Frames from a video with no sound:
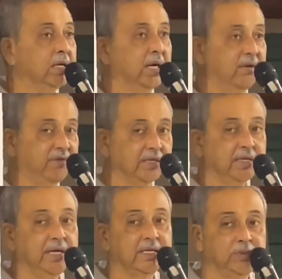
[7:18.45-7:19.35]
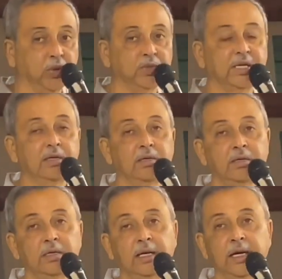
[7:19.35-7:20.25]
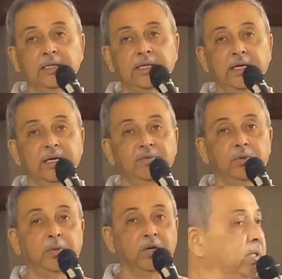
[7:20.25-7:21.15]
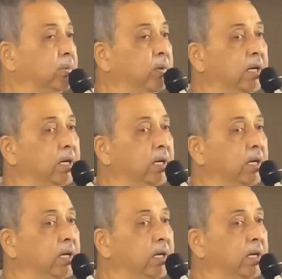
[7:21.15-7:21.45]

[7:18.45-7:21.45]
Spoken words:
after the exposure. And then if you process